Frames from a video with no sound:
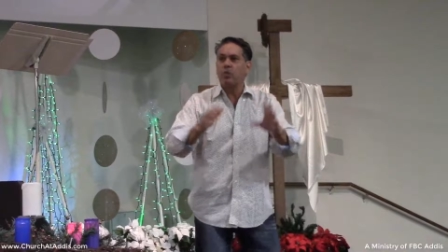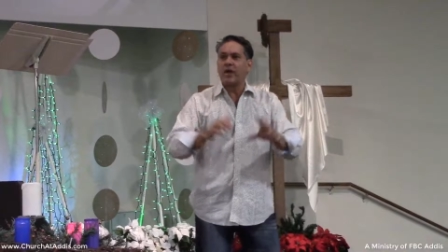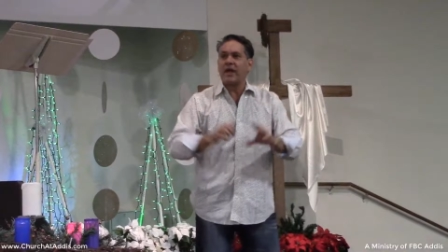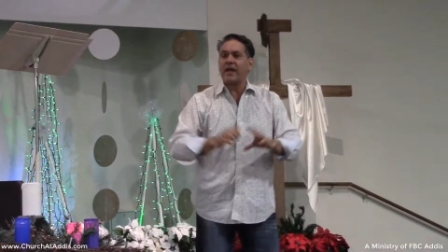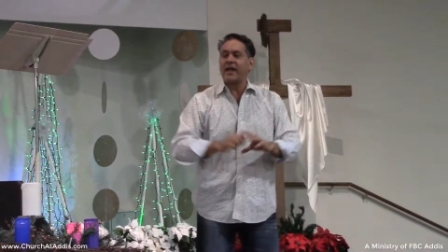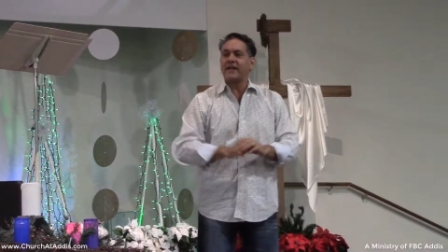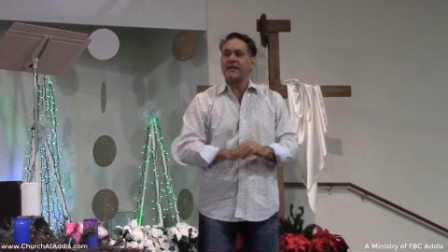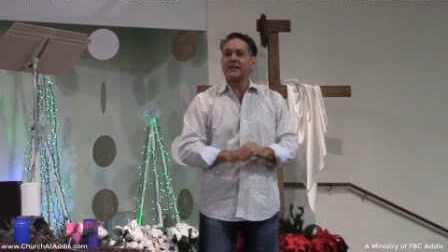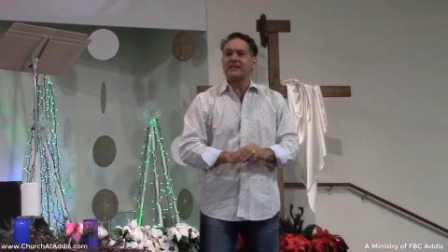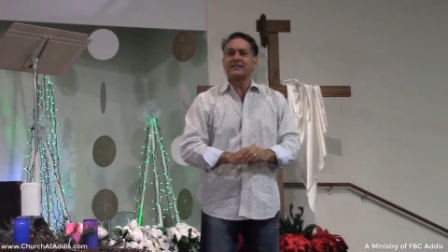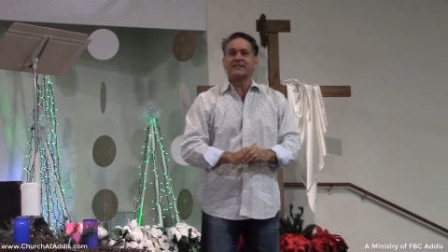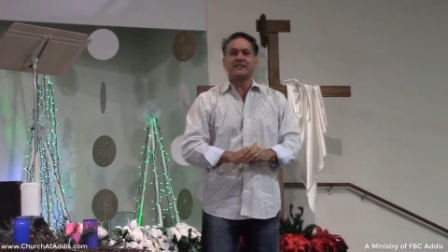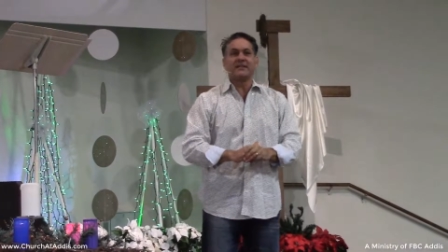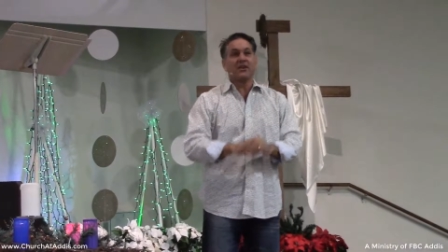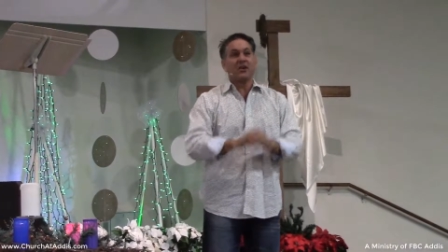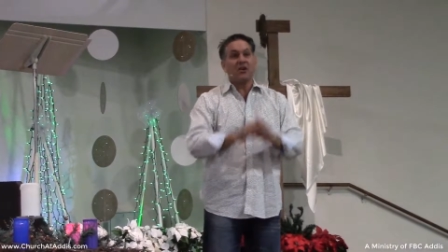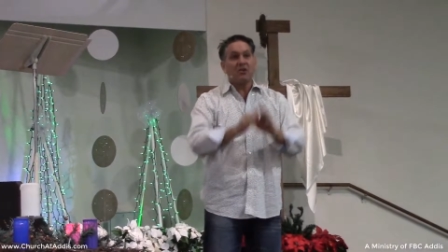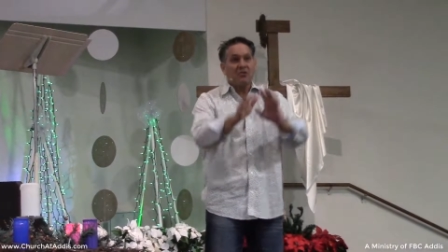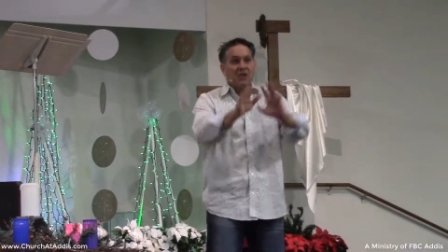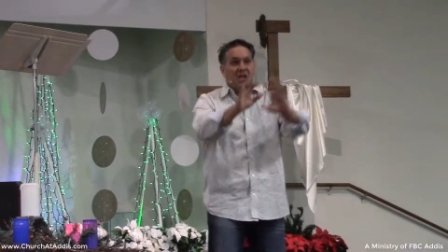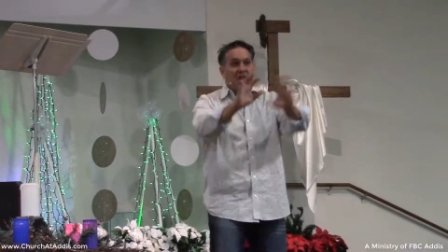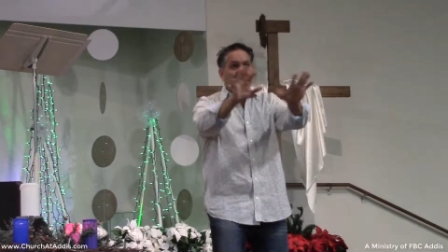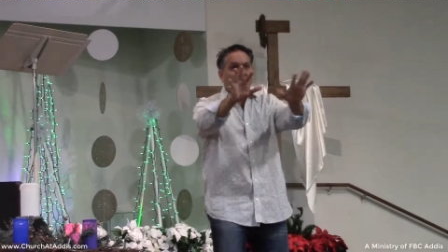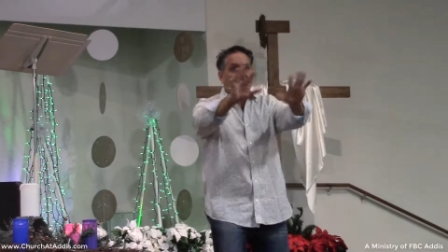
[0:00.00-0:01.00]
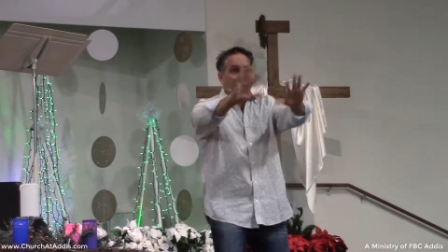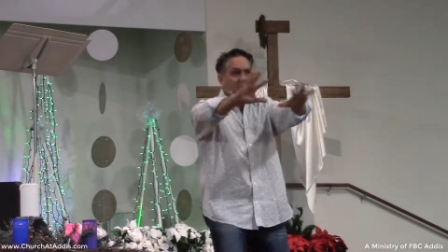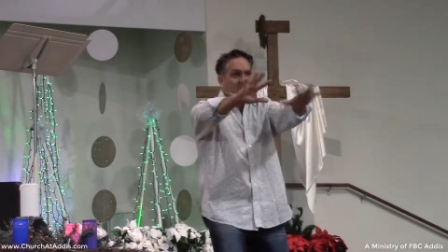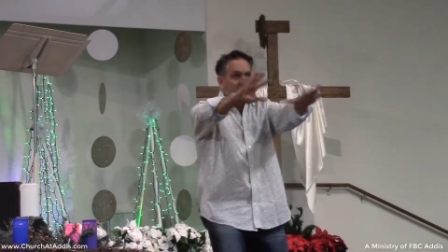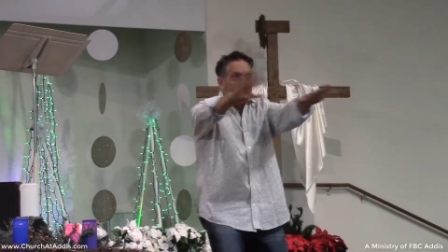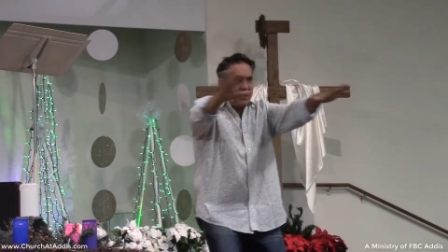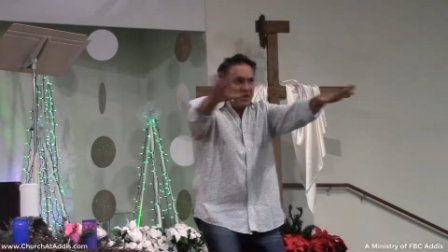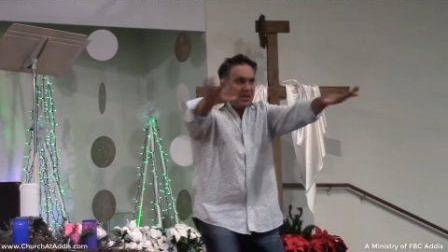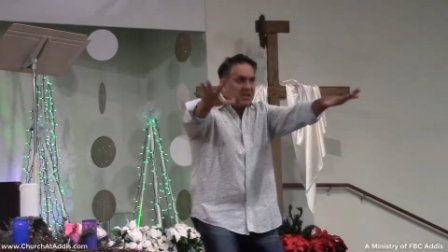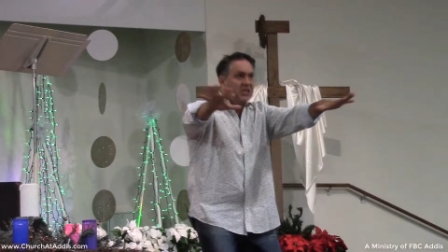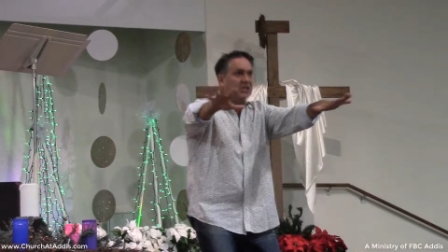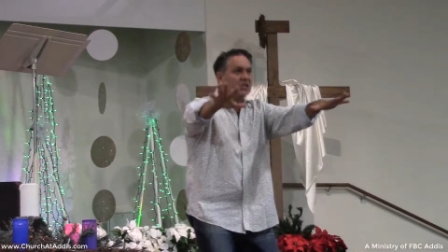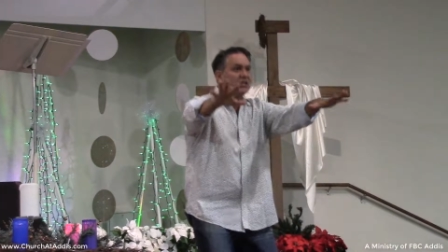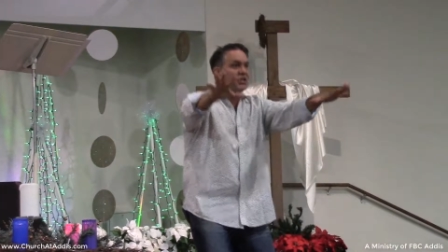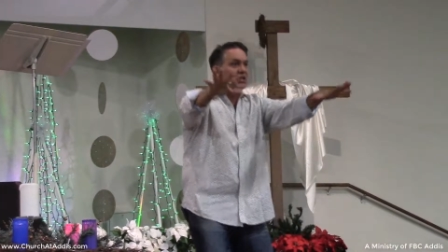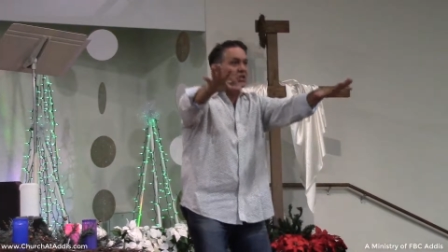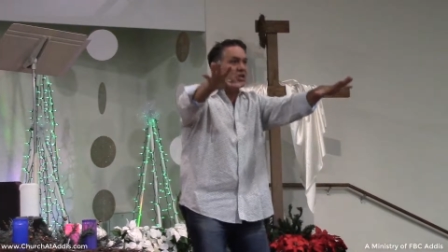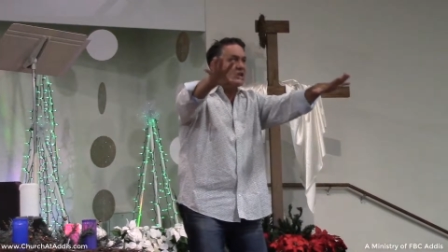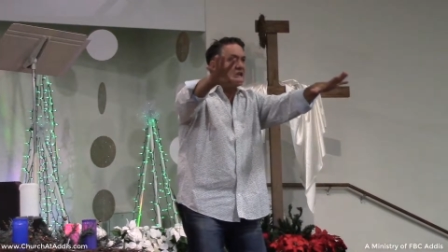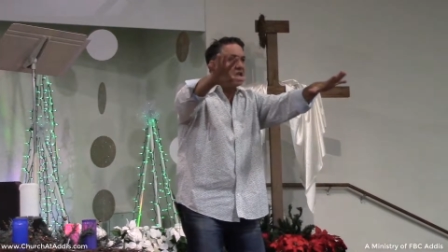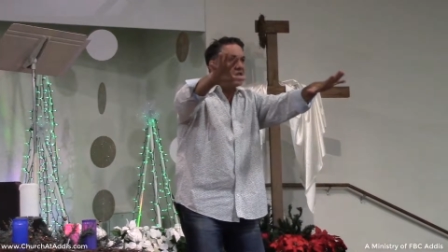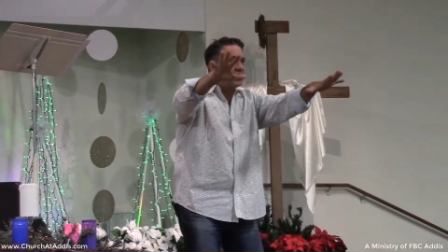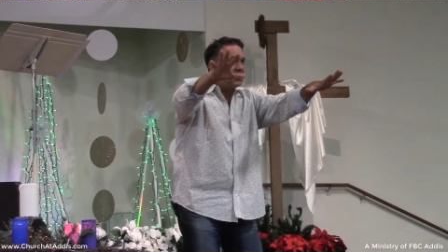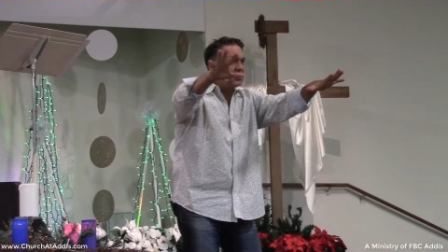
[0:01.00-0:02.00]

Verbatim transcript: way and said, okay, everybody in,